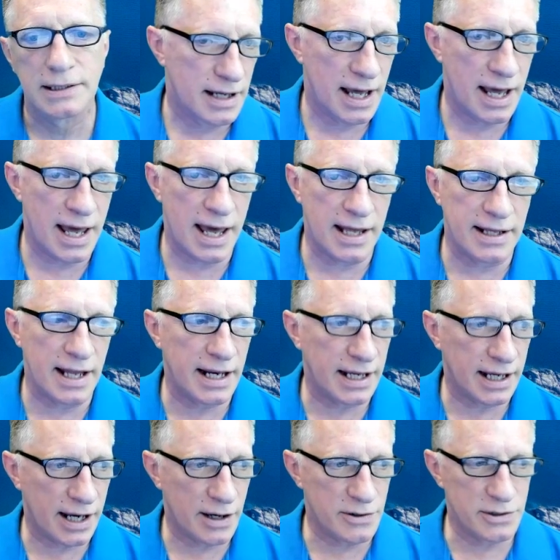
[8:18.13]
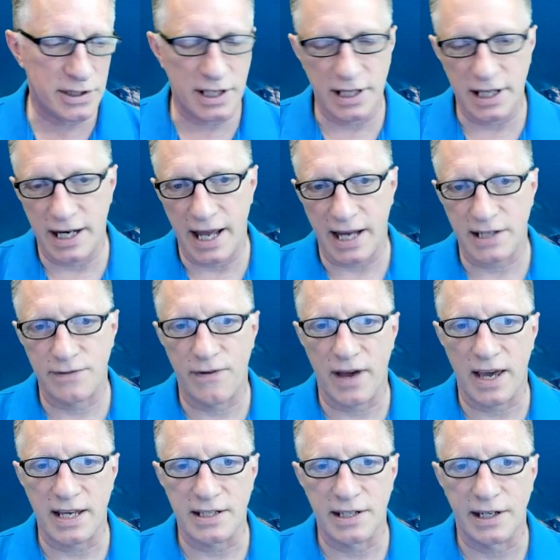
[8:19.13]
And then it goes to the next
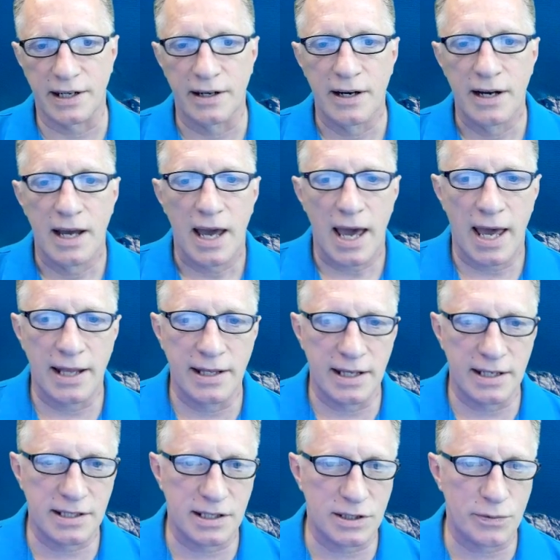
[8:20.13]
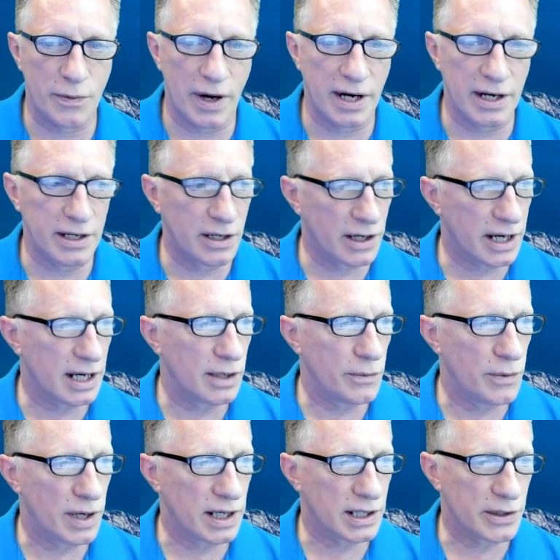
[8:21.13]
phase here. And this is where you're going to
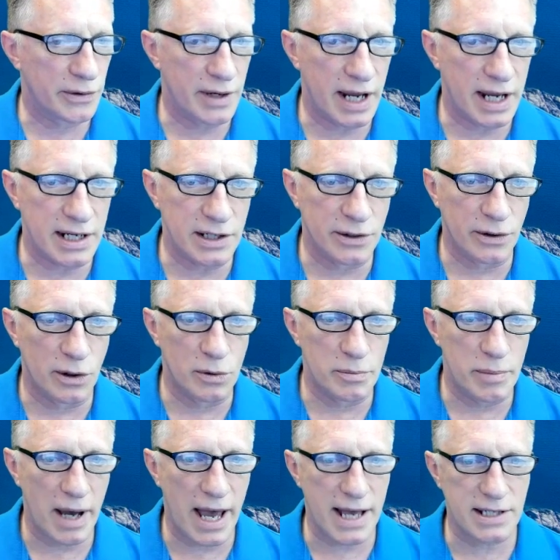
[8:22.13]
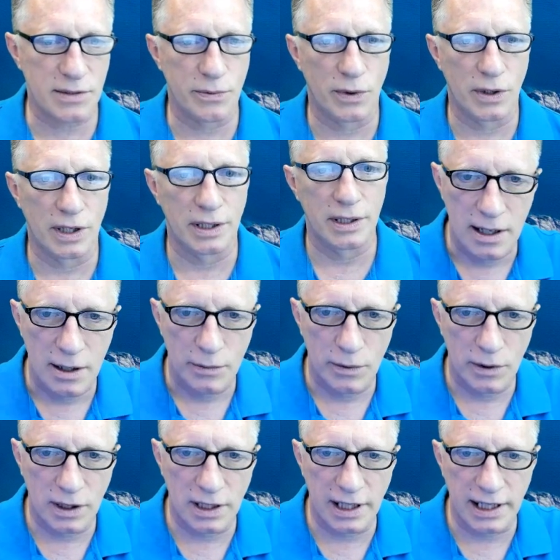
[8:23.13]
want to create your own password.
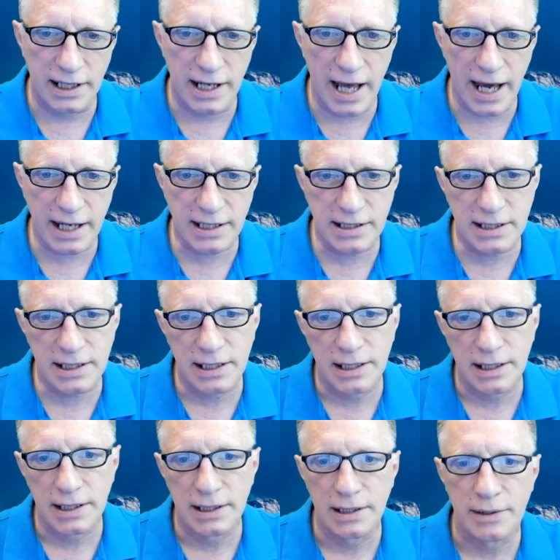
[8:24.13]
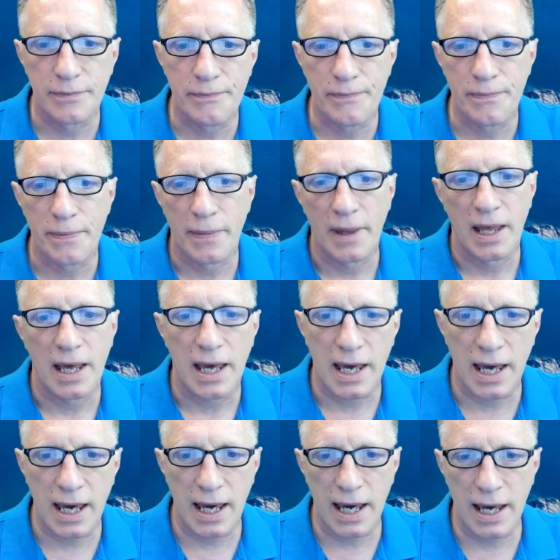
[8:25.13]
We'll click next.
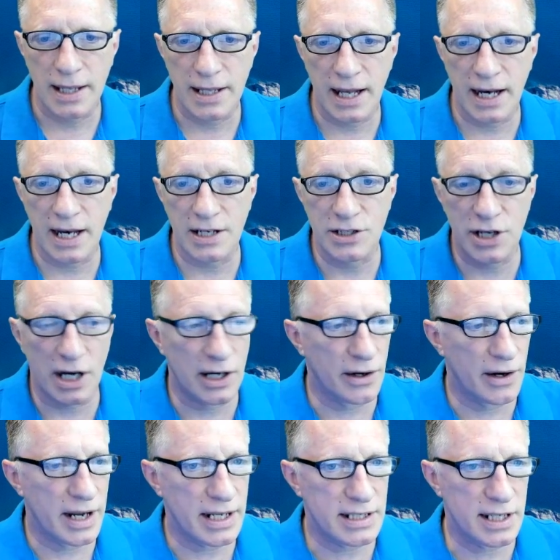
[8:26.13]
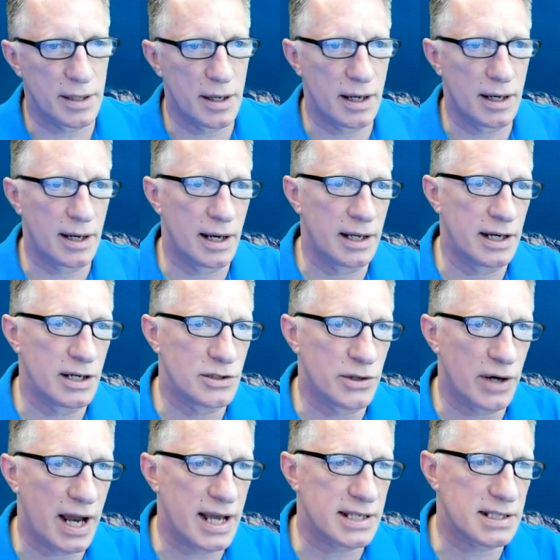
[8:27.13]
And then it generates an
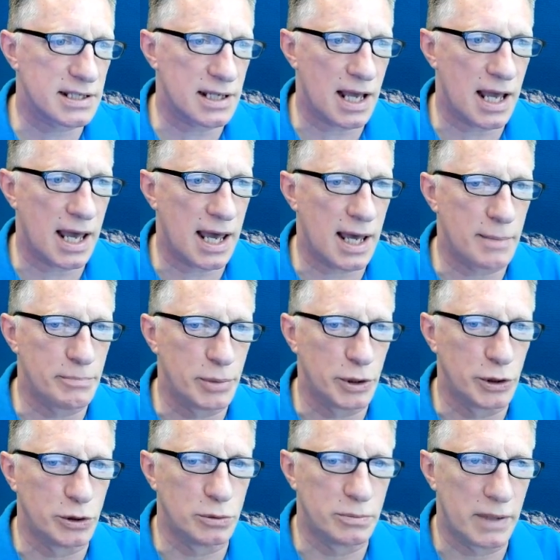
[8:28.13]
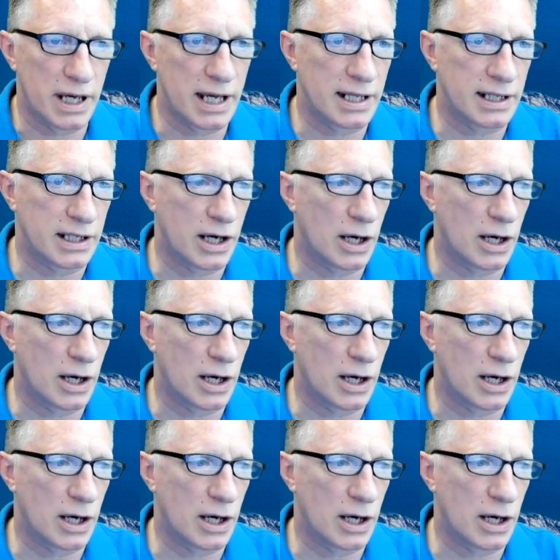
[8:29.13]
address, and boom, it